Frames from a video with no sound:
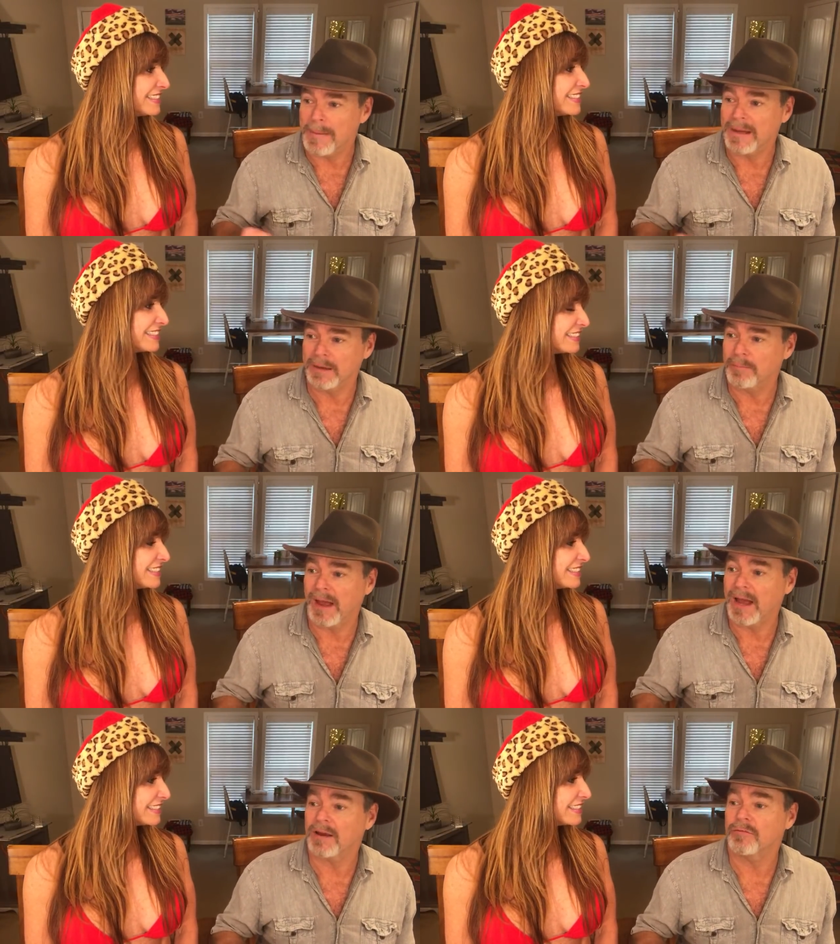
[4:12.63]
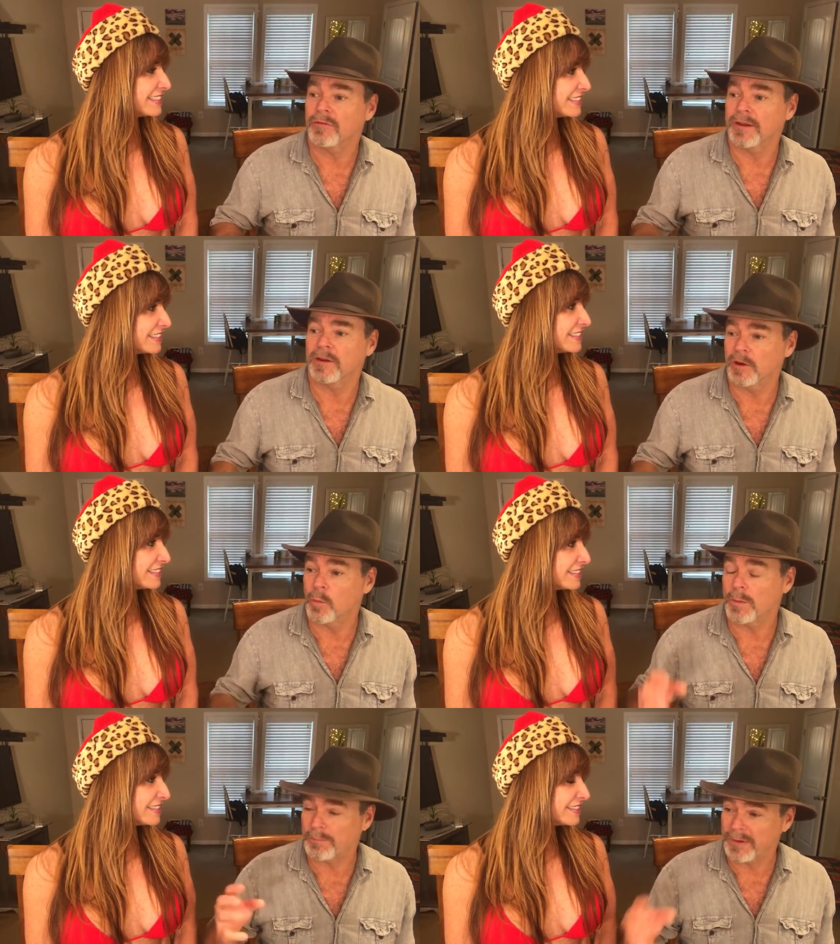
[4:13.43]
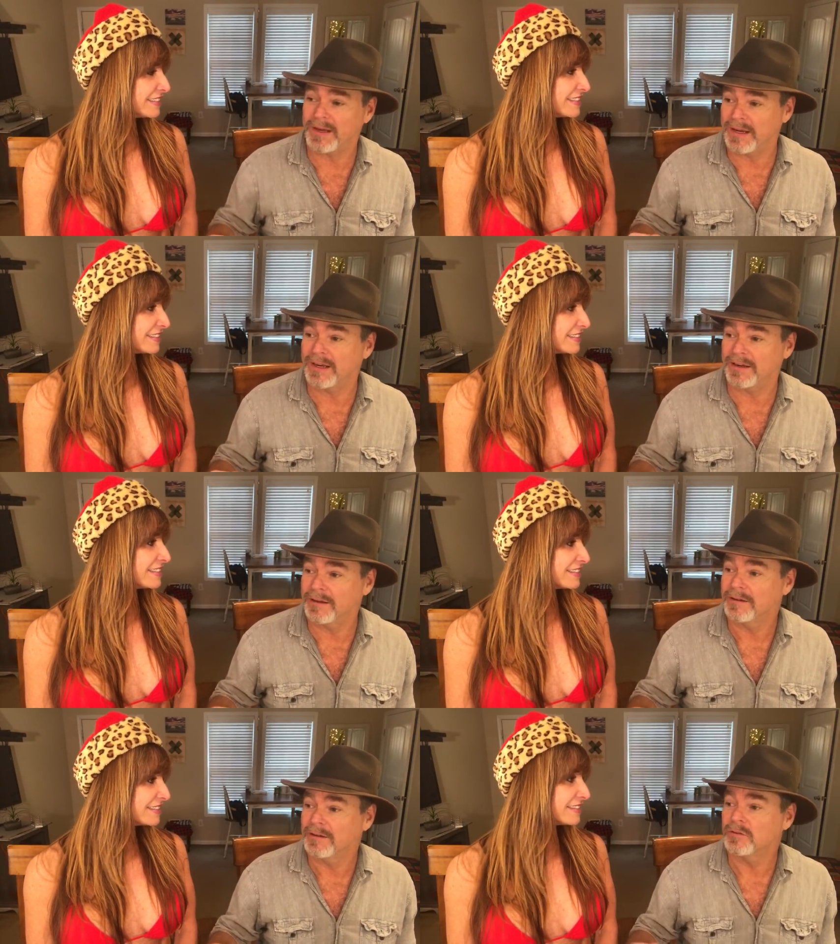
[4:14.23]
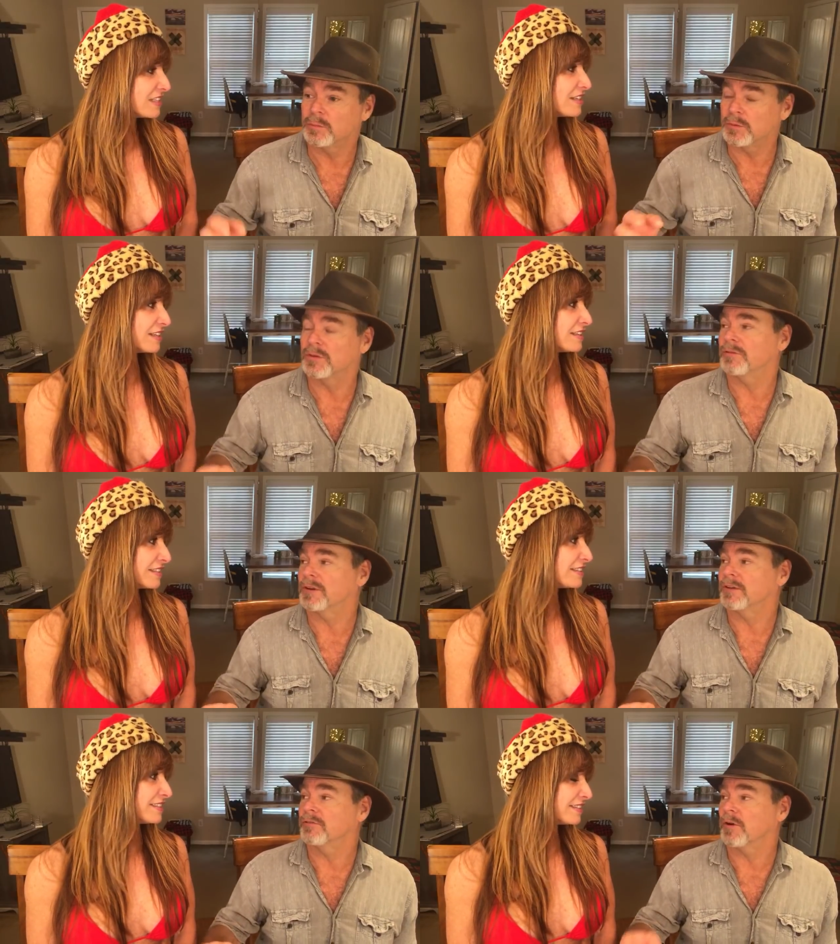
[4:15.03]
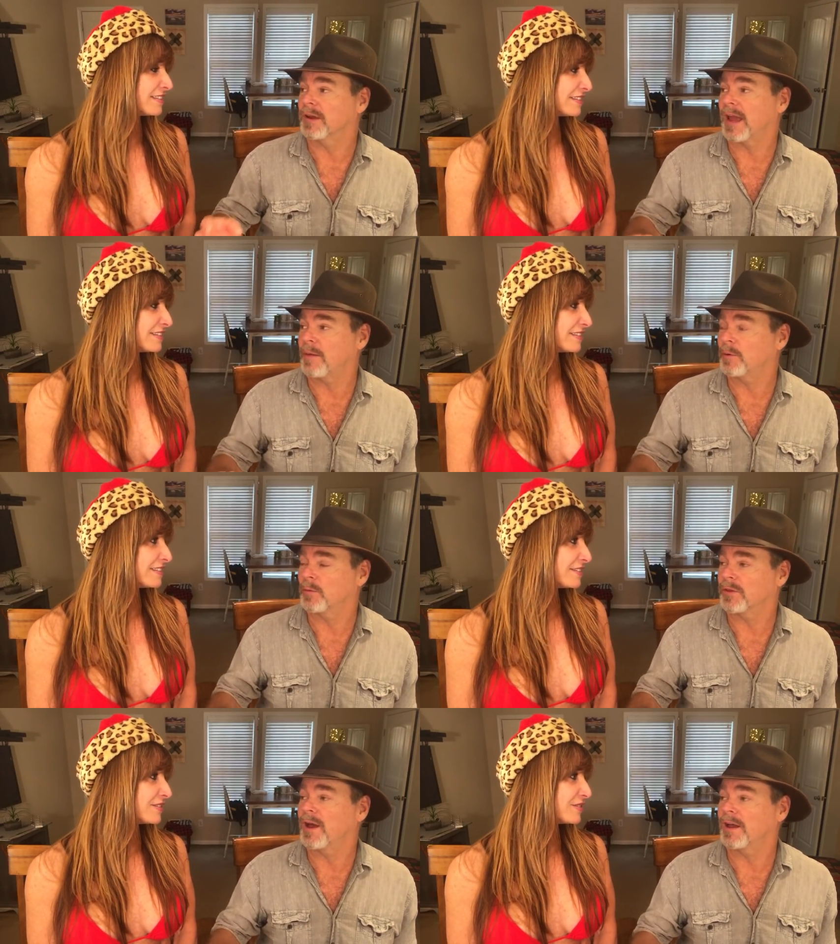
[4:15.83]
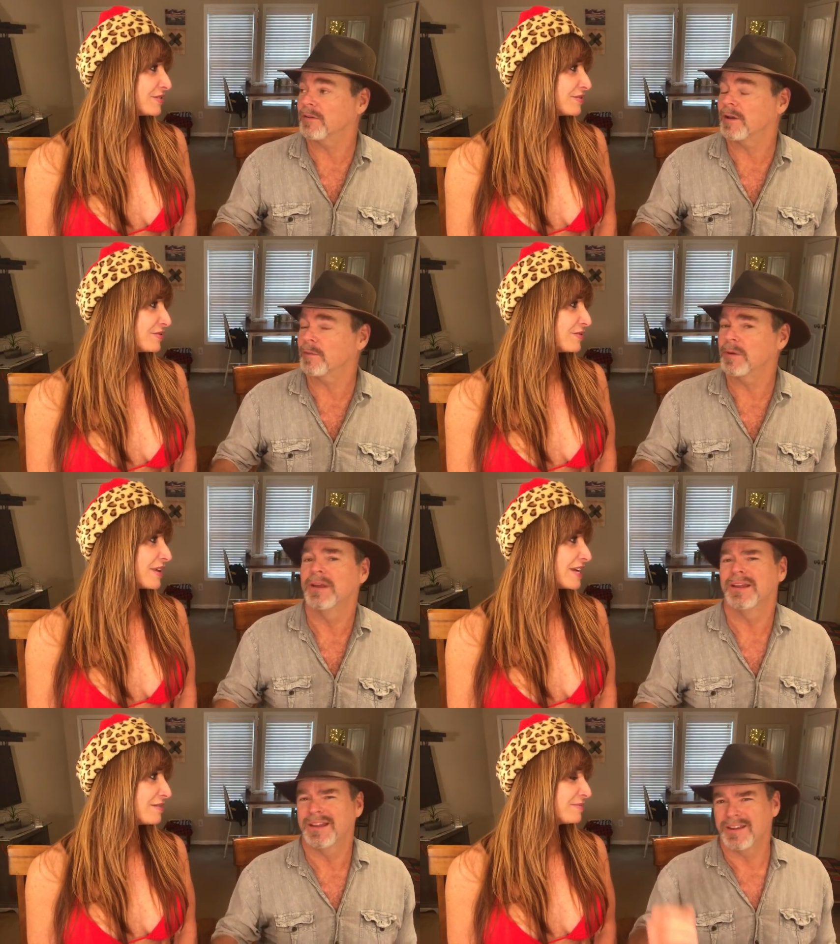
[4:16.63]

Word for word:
Speaker 1: money back for that. You know, we paid specifically for a cabin with a hot tub. Right.